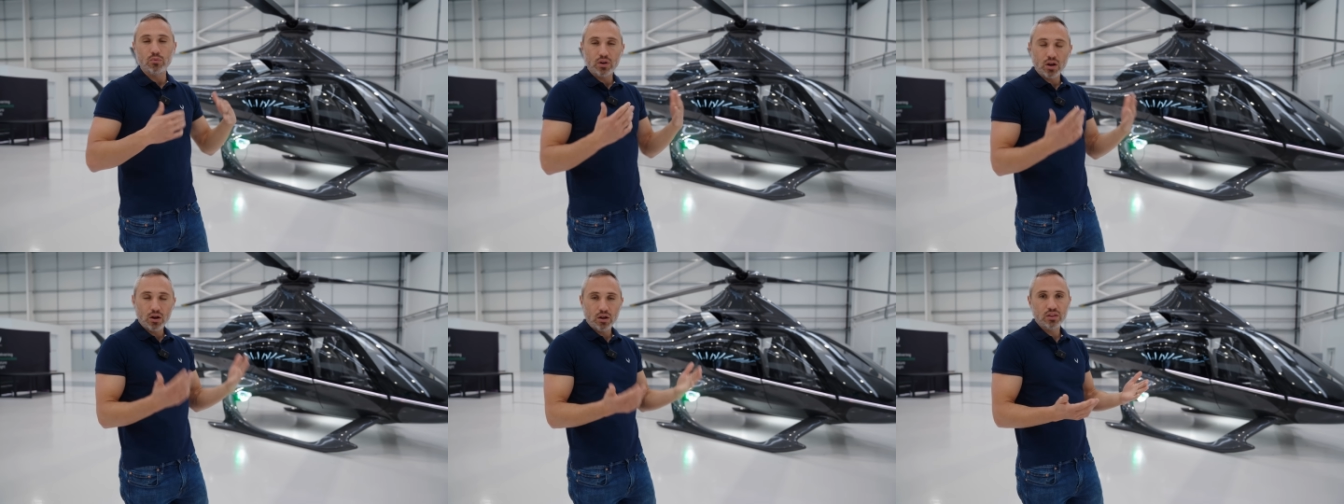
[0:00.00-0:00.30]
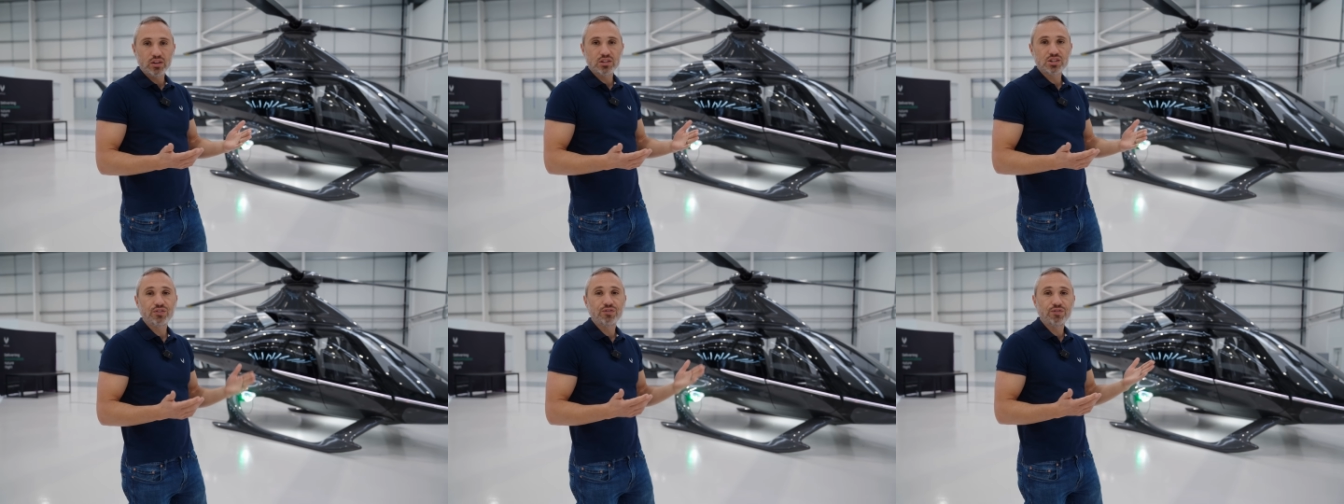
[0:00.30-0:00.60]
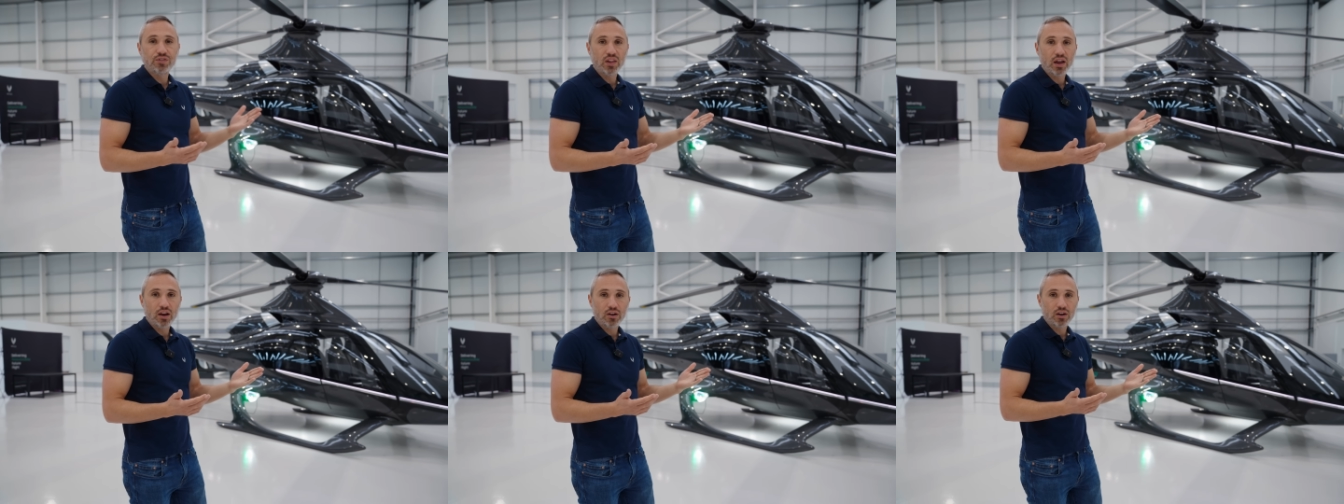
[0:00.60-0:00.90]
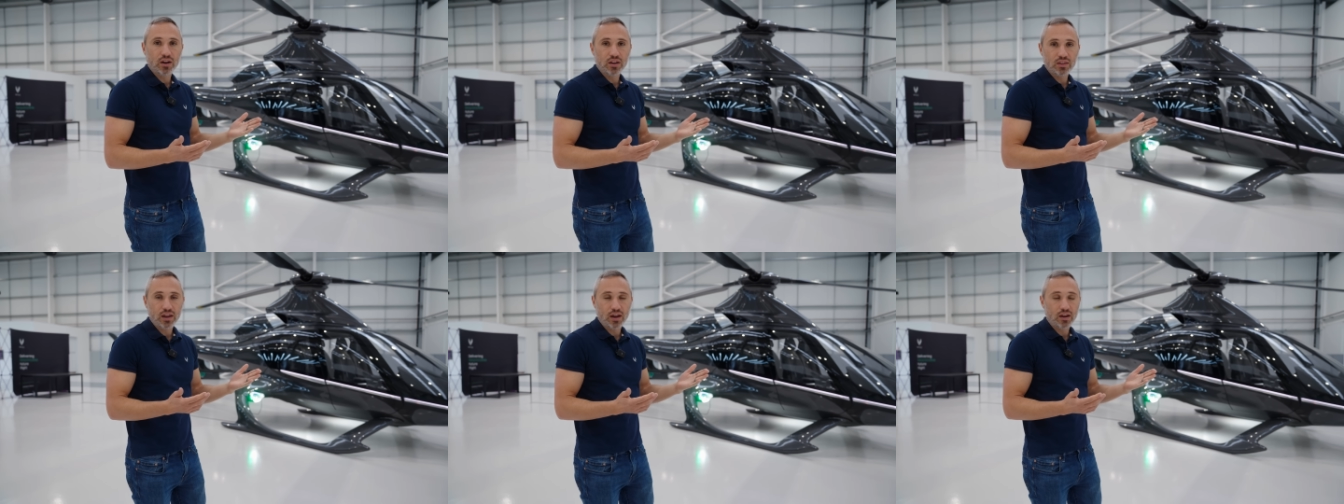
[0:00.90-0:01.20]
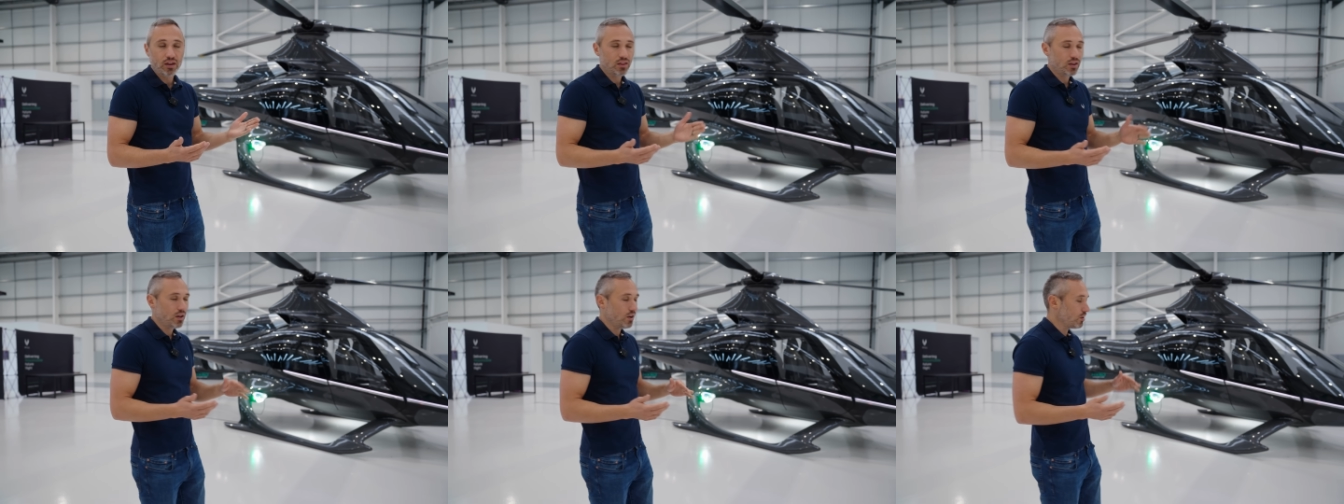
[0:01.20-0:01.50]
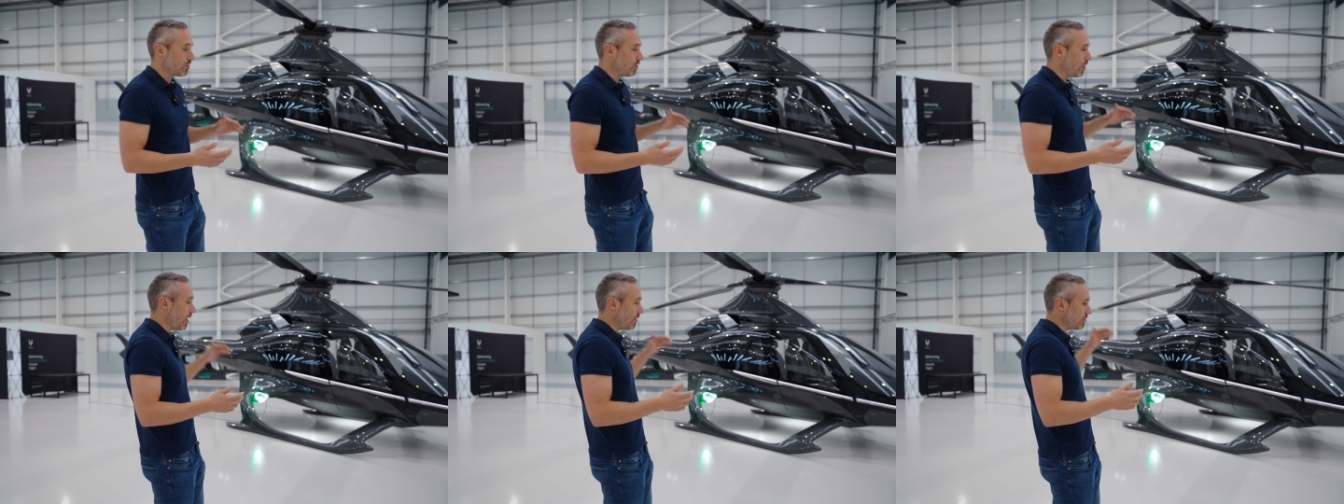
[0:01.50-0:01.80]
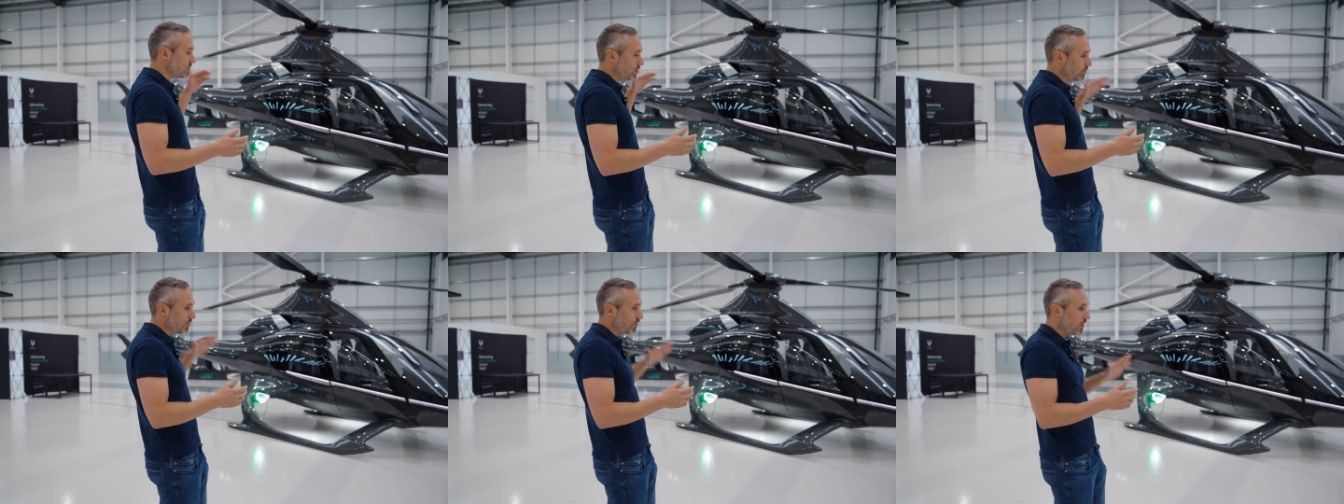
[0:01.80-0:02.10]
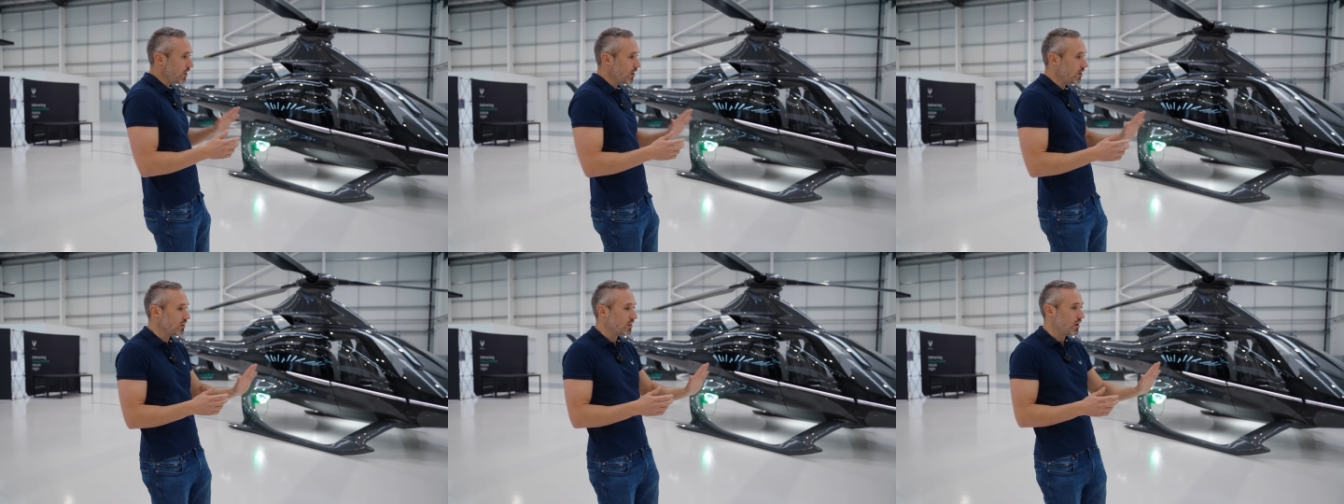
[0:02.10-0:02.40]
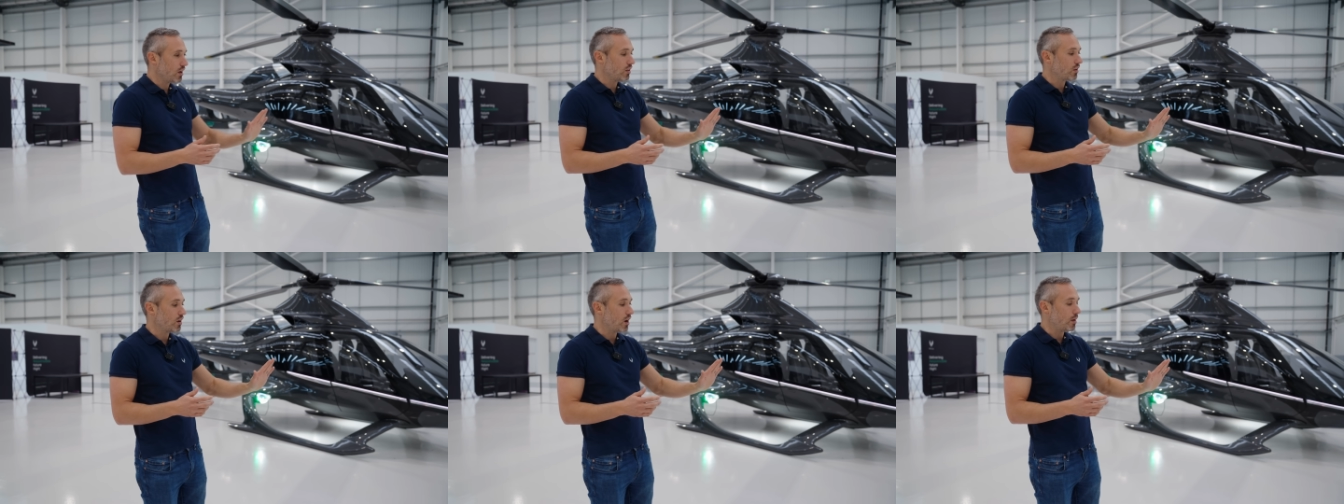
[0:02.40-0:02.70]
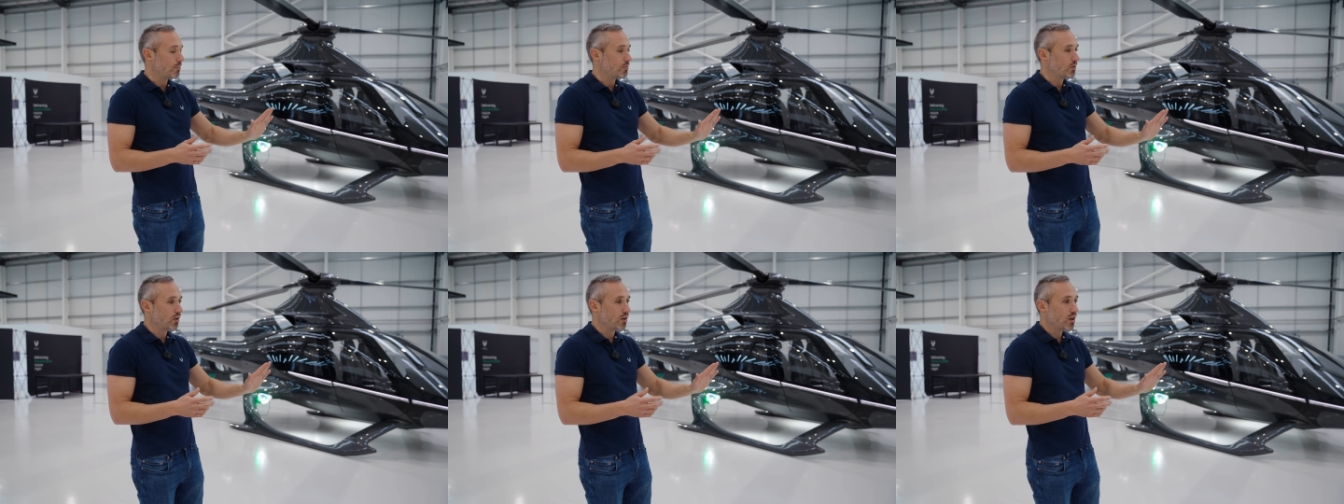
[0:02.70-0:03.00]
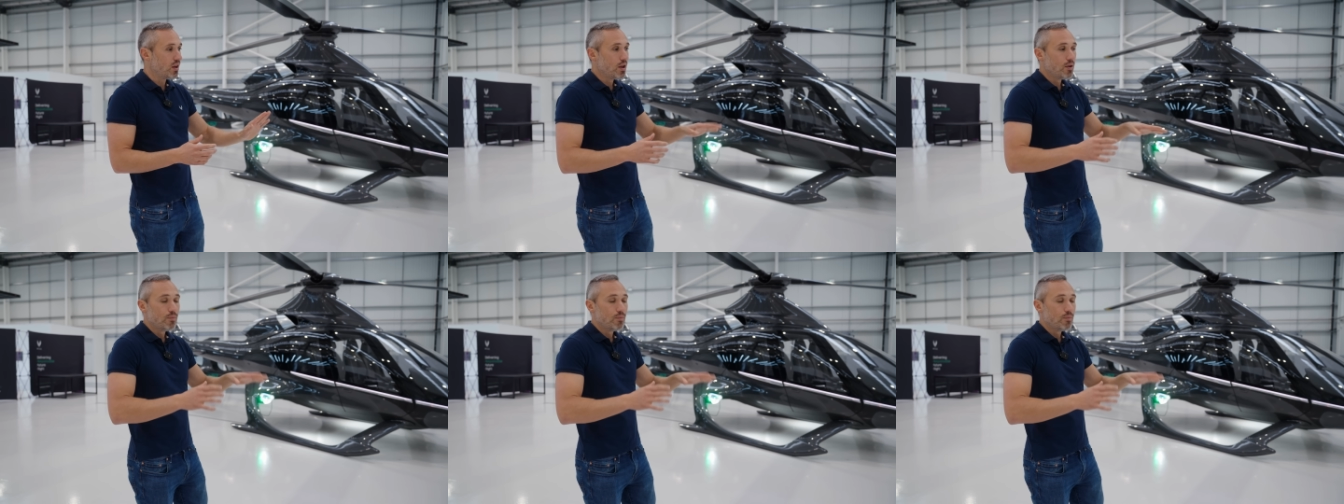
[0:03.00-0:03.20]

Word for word: We call this flaring the, the aircraft, so flaring the helicopter.